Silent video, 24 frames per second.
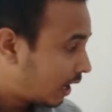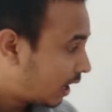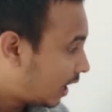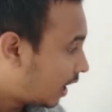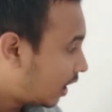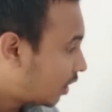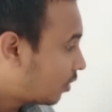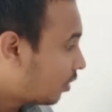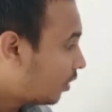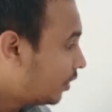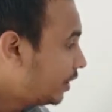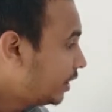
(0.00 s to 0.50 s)

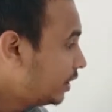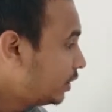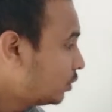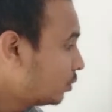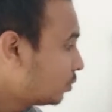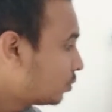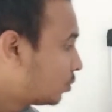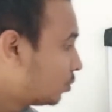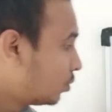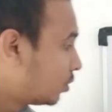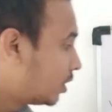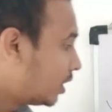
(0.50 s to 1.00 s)
According to
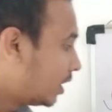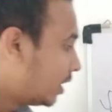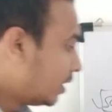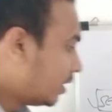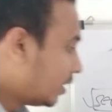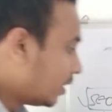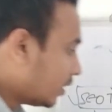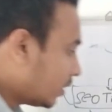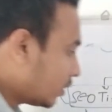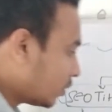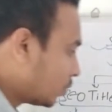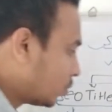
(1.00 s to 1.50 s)

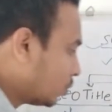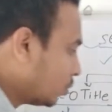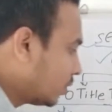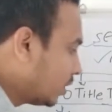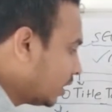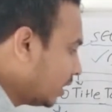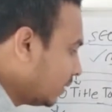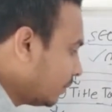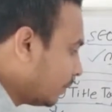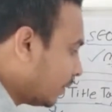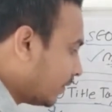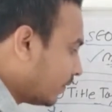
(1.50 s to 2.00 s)

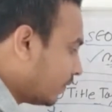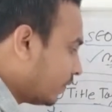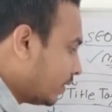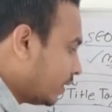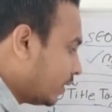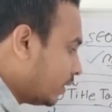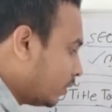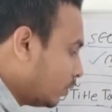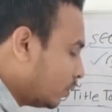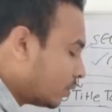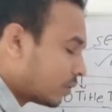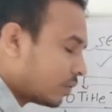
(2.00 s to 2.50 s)
Google,
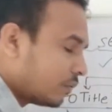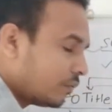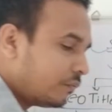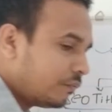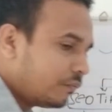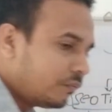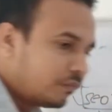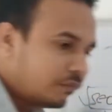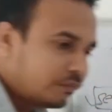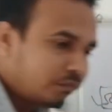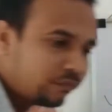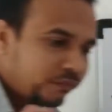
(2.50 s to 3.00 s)
look,
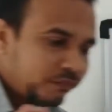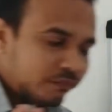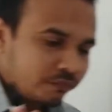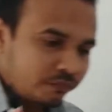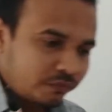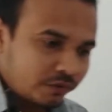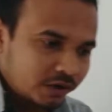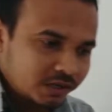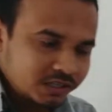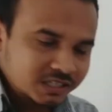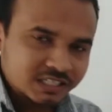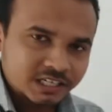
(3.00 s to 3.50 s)

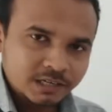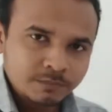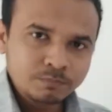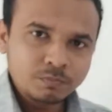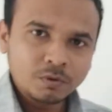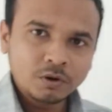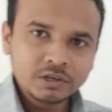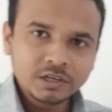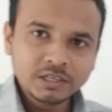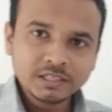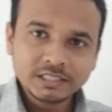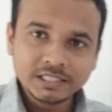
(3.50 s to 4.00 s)
first
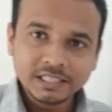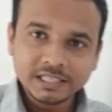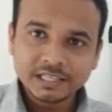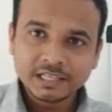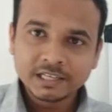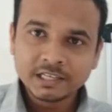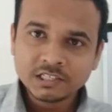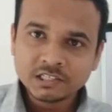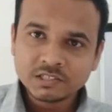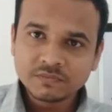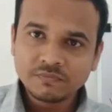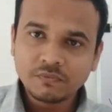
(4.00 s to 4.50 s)
important thing
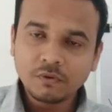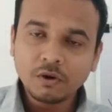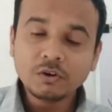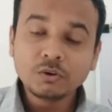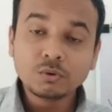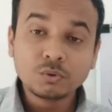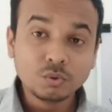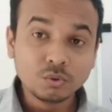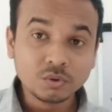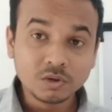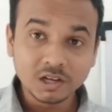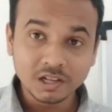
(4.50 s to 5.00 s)
is, for
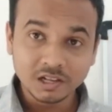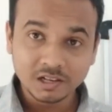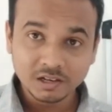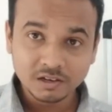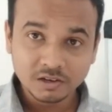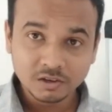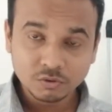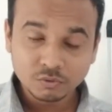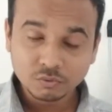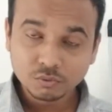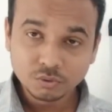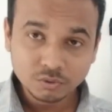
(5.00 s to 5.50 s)

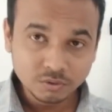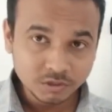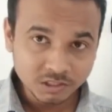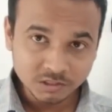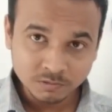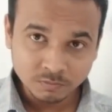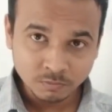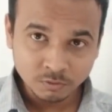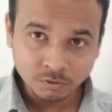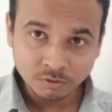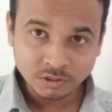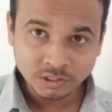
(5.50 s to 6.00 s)
Google, who is
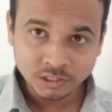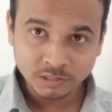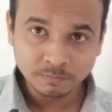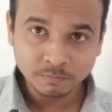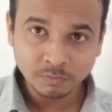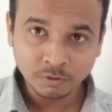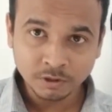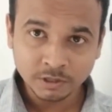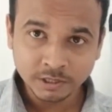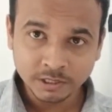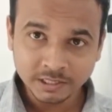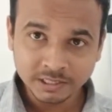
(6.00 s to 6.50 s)
most
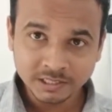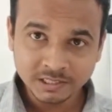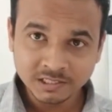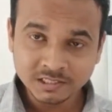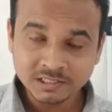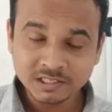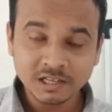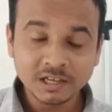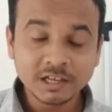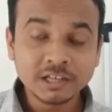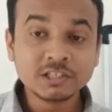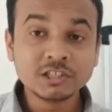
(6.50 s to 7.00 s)
important
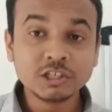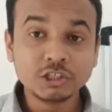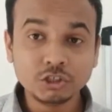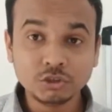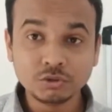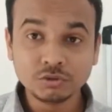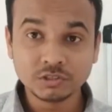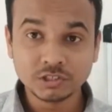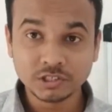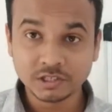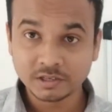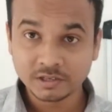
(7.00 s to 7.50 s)
is a
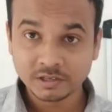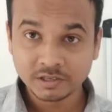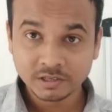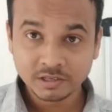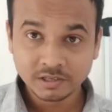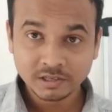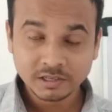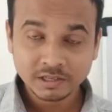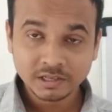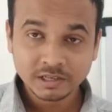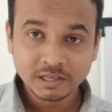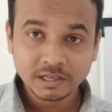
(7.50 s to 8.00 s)
user.
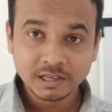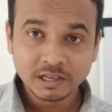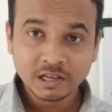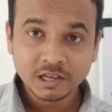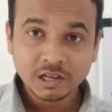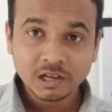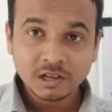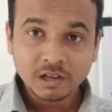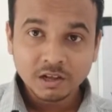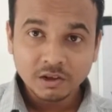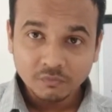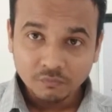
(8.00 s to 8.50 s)

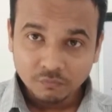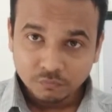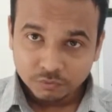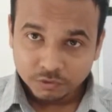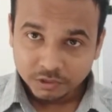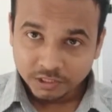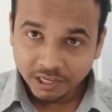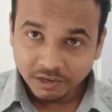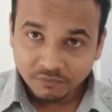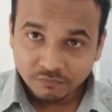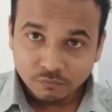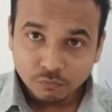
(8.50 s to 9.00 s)

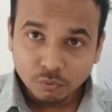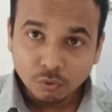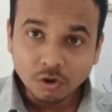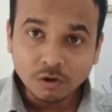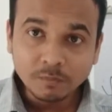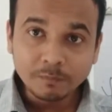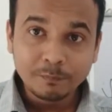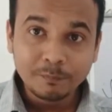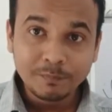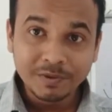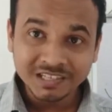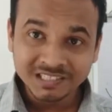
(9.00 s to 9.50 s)
Their whole
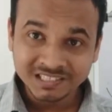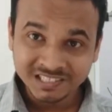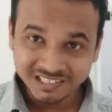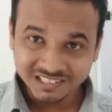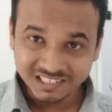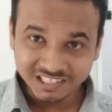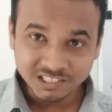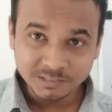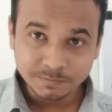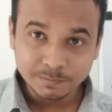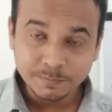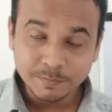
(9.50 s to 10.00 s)
business
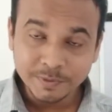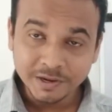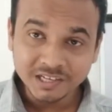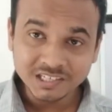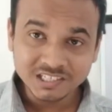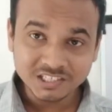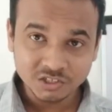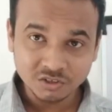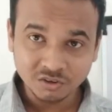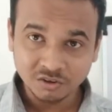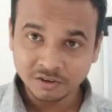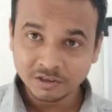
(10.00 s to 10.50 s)
is
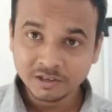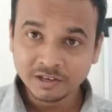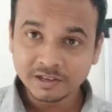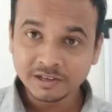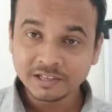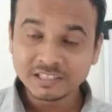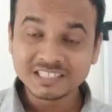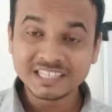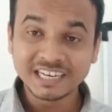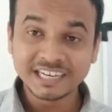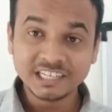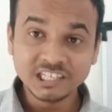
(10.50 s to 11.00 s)
based on
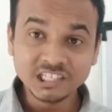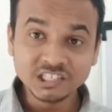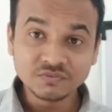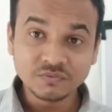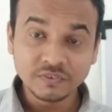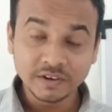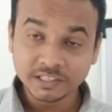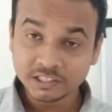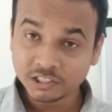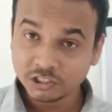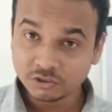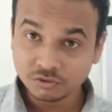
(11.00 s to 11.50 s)

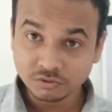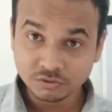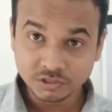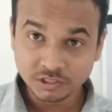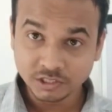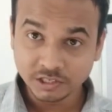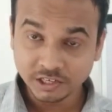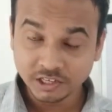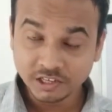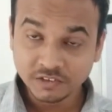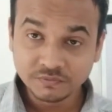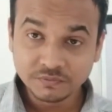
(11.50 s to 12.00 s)
satisfying the
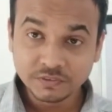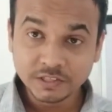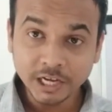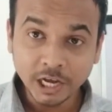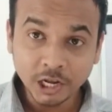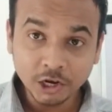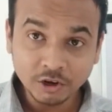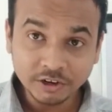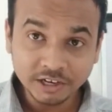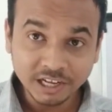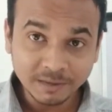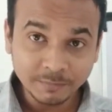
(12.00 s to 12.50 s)
user. If they are
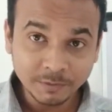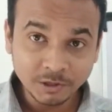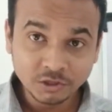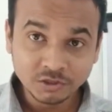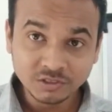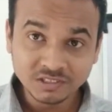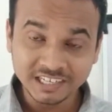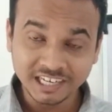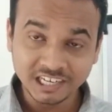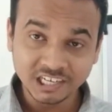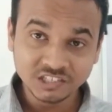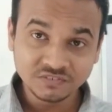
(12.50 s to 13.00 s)
not able to
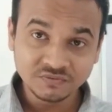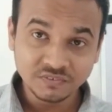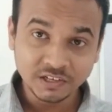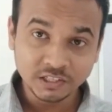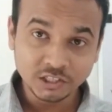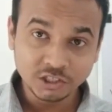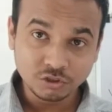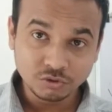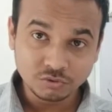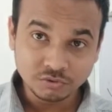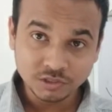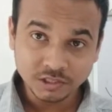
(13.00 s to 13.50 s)
satisfy
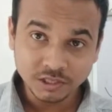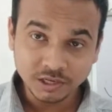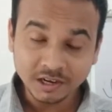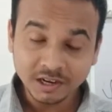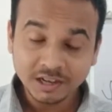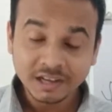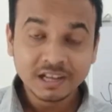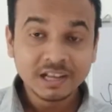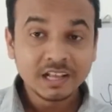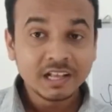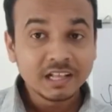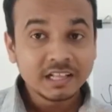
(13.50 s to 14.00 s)
the user,
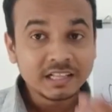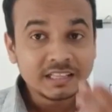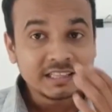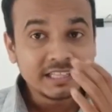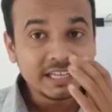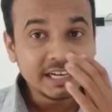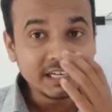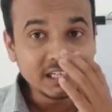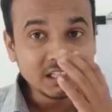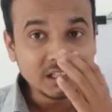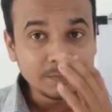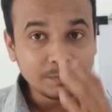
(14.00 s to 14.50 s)

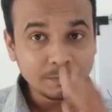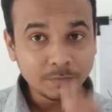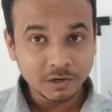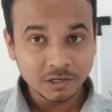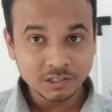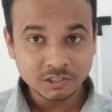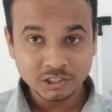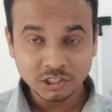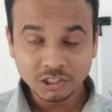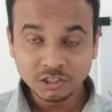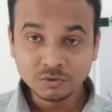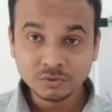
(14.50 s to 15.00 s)
then the
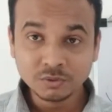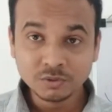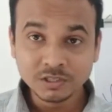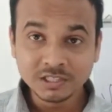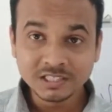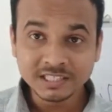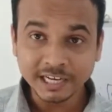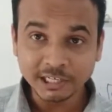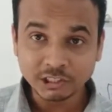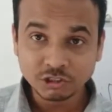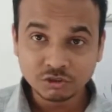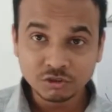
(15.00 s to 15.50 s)
person who
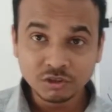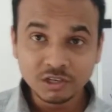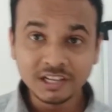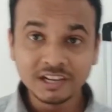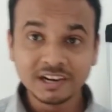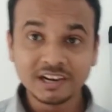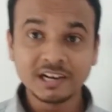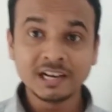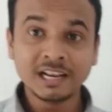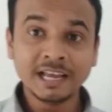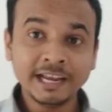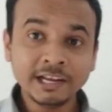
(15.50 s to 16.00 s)
is actually
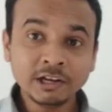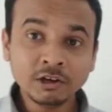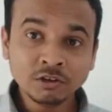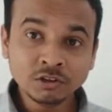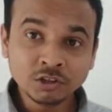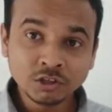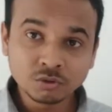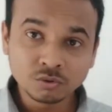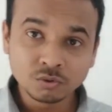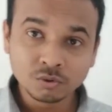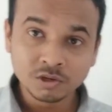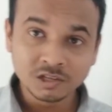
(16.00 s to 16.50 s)
relying on
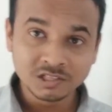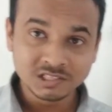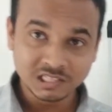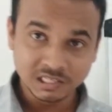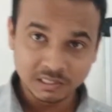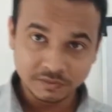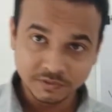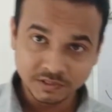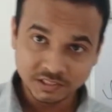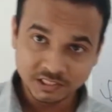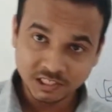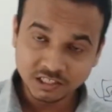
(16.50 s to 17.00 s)
the Google
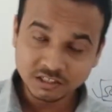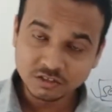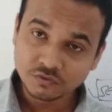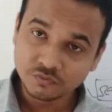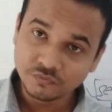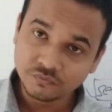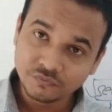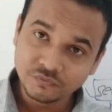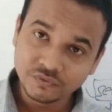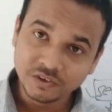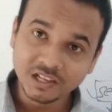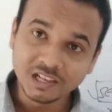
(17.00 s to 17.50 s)

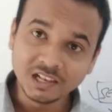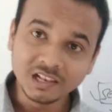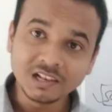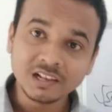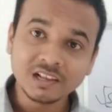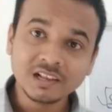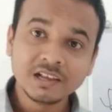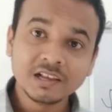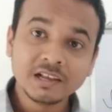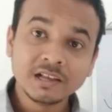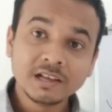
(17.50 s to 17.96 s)
services will